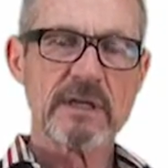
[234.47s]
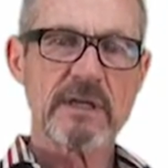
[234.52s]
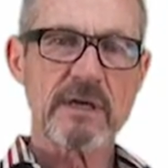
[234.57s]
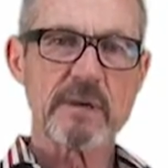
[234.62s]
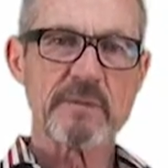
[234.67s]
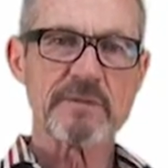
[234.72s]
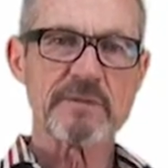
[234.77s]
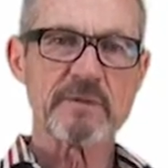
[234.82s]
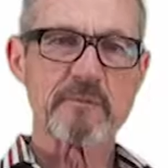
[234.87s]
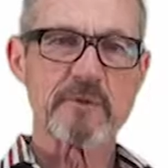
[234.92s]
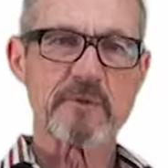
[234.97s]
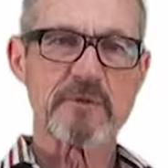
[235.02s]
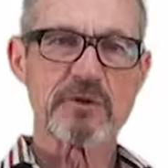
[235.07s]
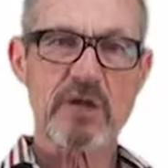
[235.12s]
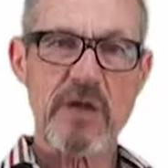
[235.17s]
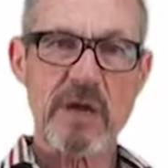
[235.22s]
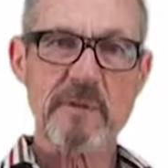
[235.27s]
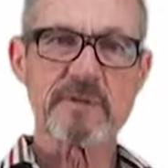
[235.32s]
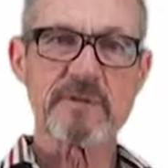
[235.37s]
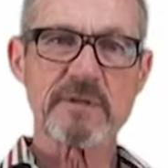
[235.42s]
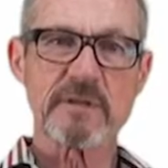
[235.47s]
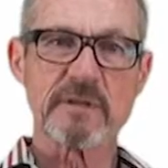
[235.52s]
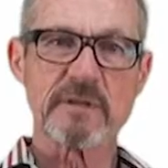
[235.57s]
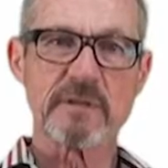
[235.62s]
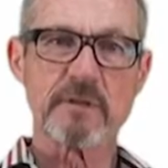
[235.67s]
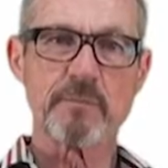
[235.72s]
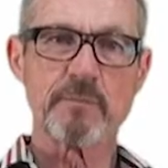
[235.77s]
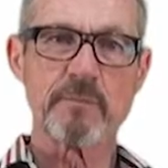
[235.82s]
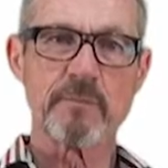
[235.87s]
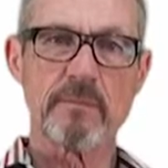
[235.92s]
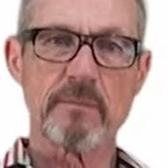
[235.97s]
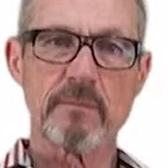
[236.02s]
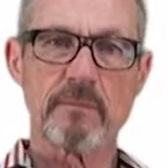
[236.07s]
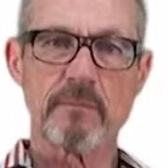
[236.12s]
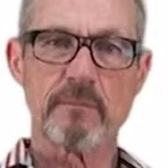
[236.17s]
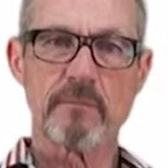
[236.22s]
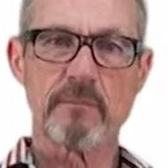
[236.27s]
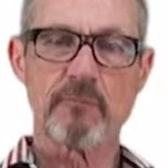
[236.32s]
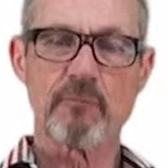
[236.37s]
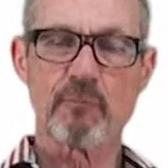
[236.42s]
comes from a chapter in
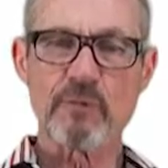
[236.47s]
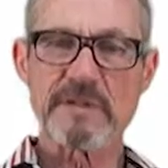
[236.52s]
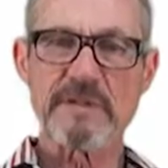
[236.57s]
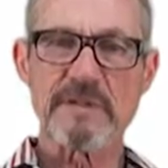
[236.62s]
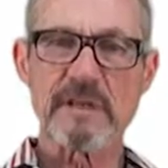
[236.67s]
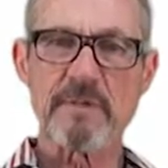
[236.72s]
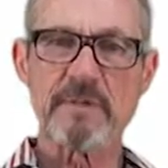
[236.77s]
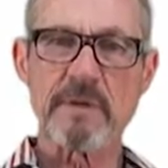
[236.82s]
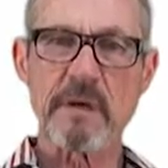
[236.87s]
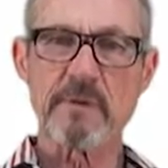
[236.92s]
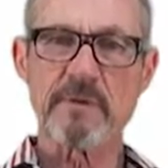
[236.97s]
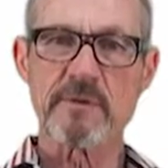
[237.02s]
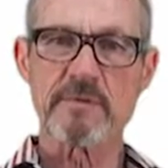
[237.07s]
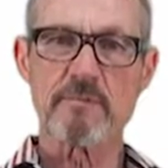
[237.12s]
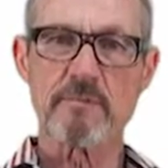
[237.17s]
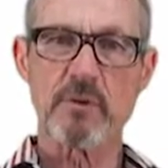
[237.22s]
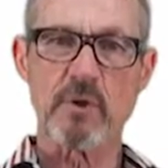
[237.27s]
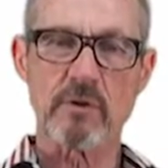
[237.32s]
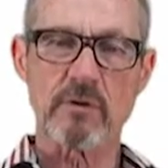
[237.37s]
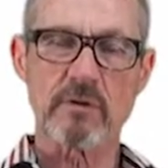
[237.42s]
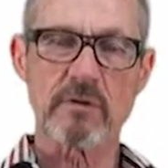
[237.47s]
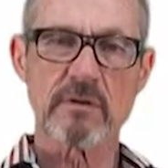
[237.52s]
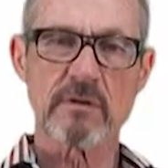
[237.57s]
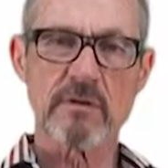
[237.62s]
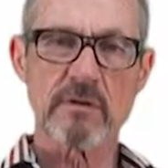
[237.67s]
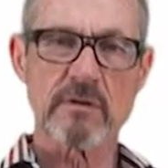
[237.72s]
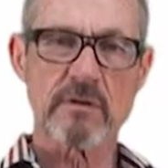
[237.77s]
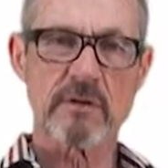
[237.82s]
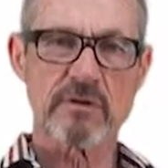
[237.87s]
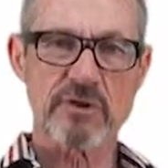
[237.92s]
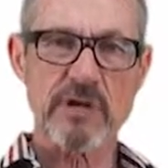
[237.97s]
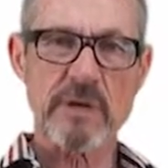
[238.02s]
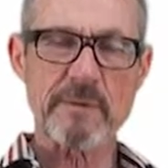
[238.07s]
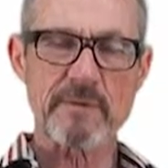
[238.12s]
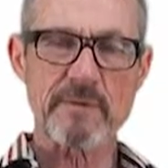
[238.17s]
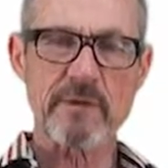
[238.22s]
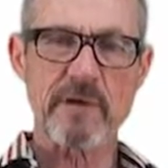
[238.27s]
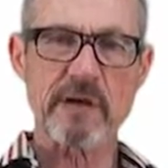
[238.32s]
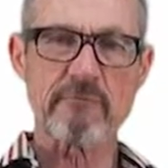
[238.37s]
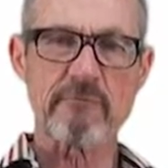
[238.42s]
a recently published book, a
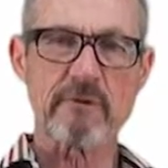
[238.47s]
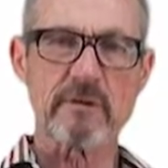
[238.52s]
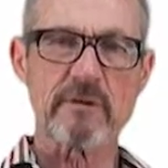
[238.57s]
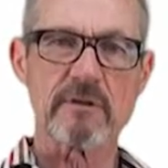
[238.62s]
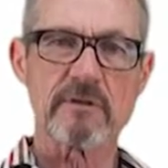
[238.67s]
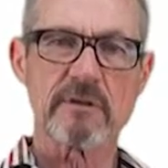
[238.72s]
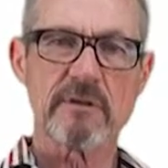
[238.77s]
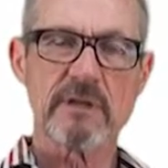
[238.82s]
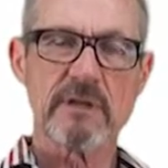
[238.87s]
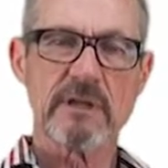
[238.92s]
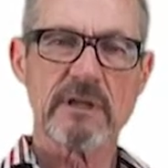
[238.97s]
chapter I wrote.